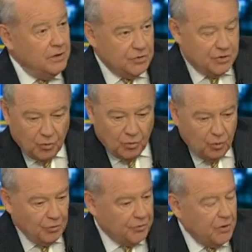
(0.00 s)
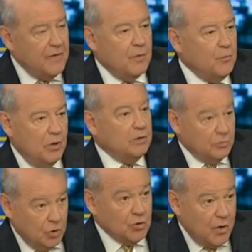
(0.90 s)
You said all three of them were
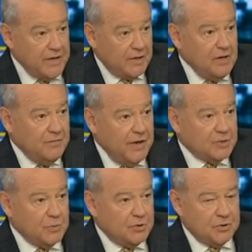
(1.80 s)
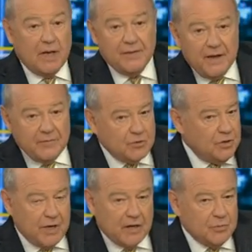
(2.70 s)
great investments, and they've
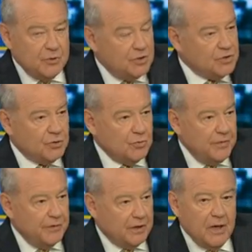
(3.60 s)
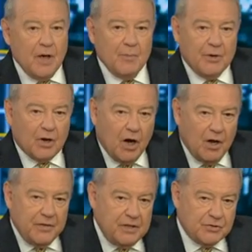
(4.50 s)
turned out to be just terrific. But
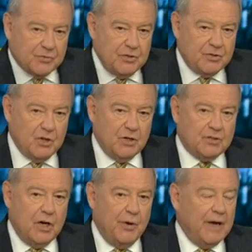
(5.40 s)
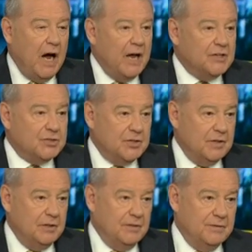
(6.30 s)
are these three stocks going higher
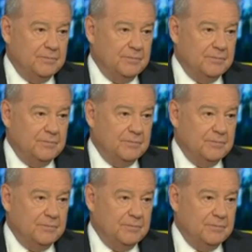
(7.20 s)
still?